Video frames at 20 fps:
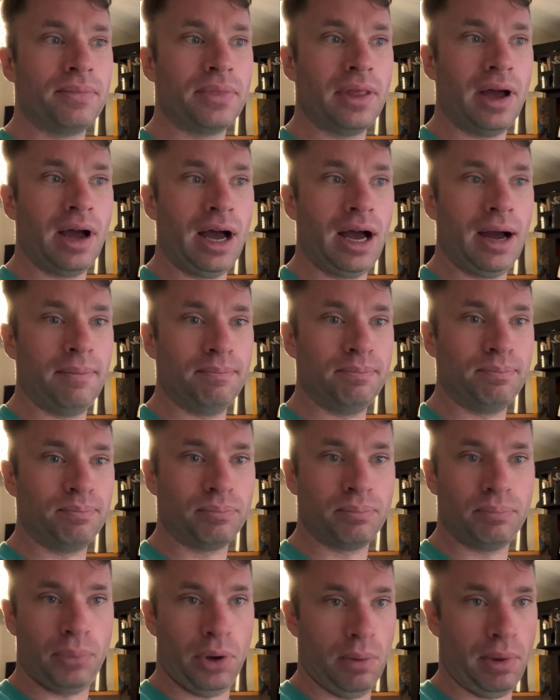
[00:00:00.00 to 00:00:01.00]

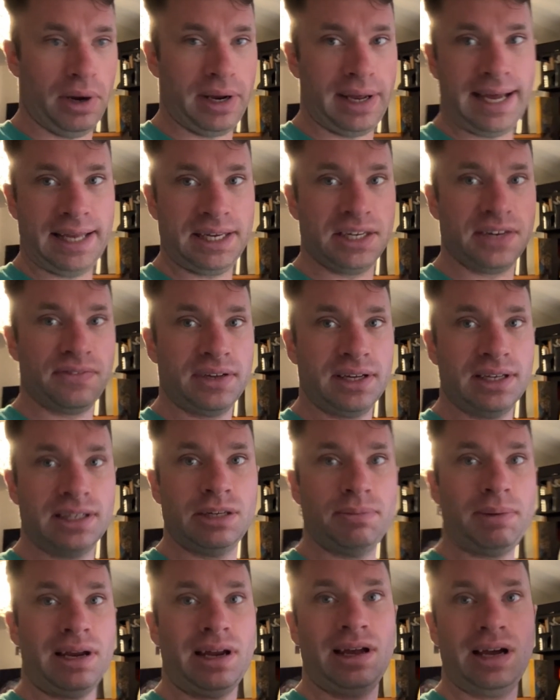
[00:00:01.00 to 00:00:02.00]
put money against things, you
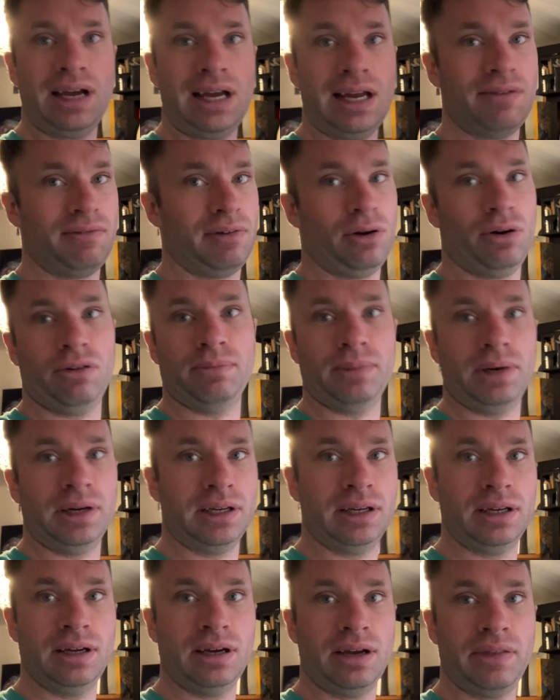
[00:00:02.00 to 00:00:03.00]
spend a hell of a lot of
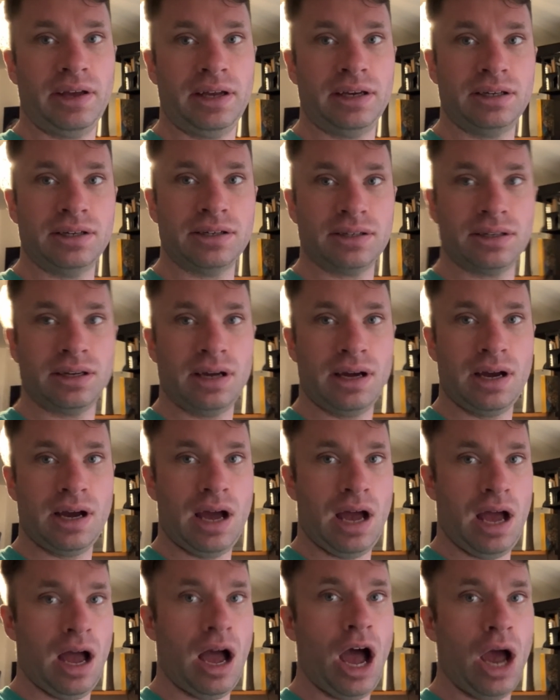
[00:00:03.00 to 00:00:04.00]
money, and then you just
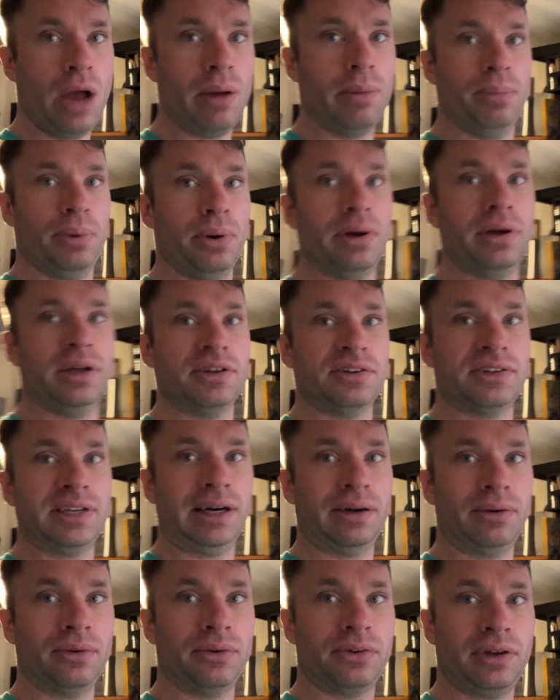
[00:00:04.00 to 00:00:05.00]
hope it
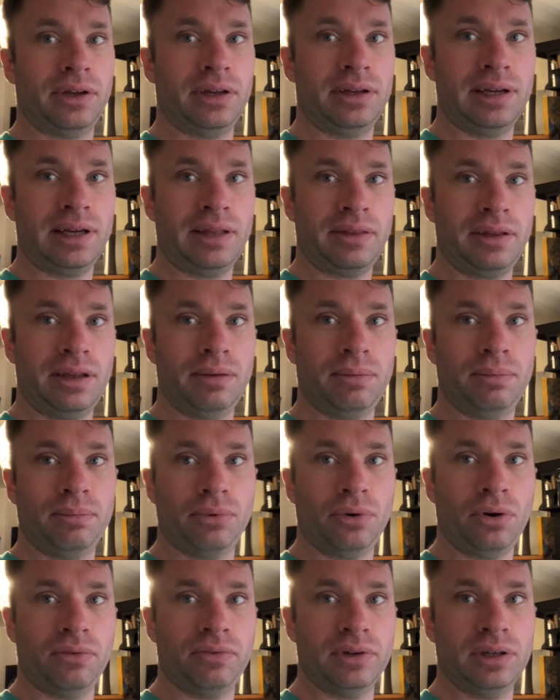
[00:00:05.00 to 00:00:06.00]
sells so you can get the
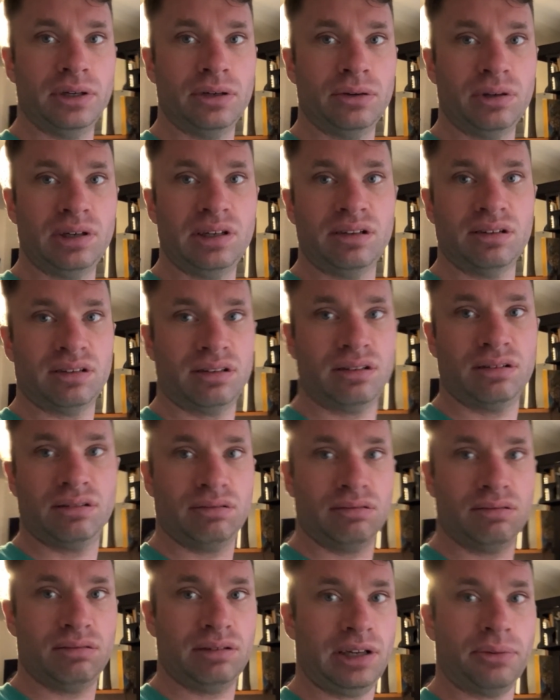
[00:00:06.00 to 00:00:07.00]
profit, or at least
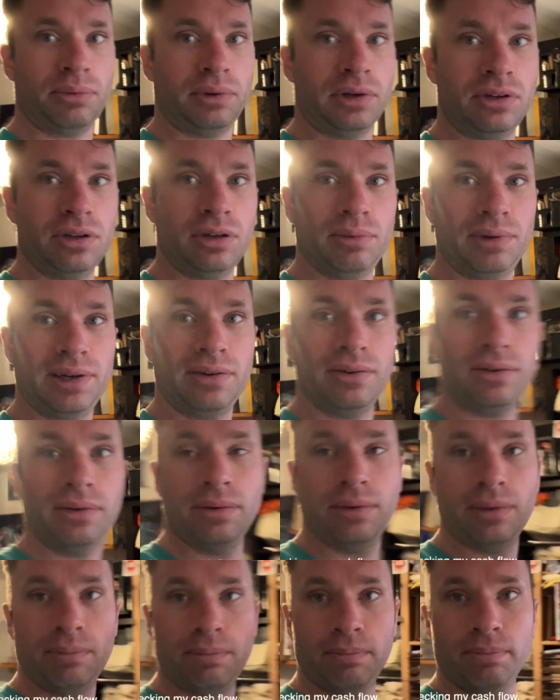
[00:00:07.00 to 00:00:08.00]
that's what you do when you're
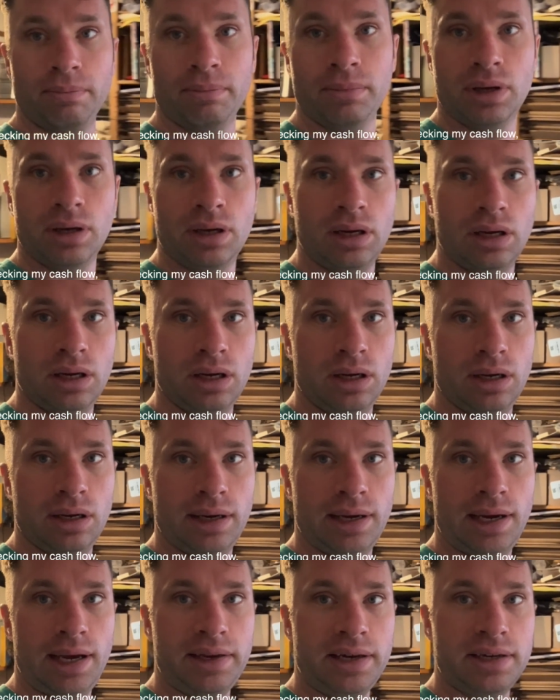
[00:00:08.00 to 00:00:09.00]

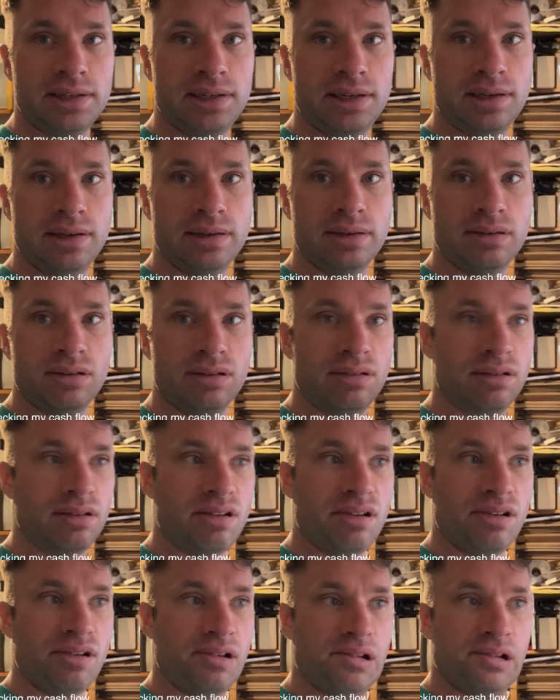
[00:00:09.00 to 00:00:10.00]
ADHD and,
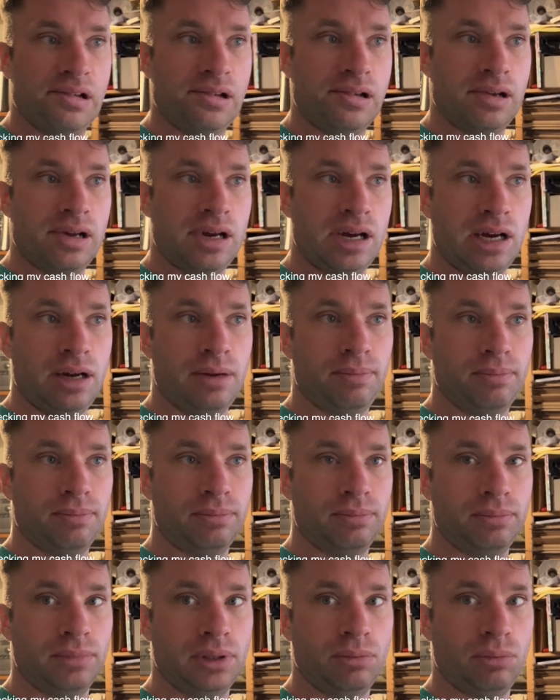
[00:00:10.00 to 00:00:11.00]

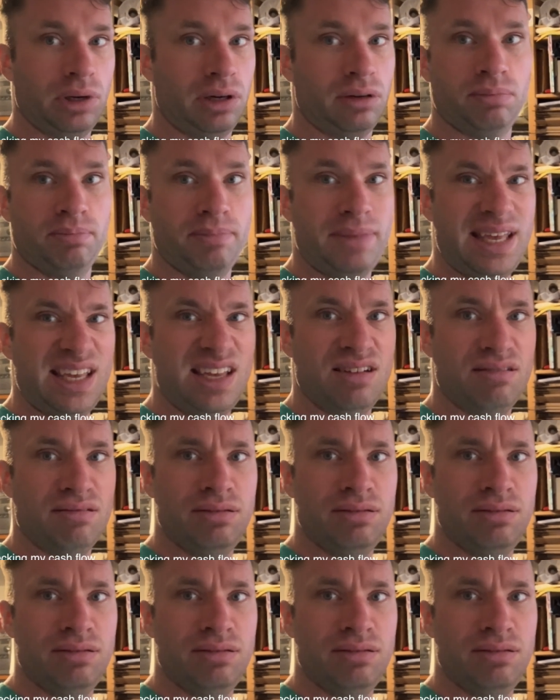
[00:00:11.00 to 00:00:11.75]
well, me.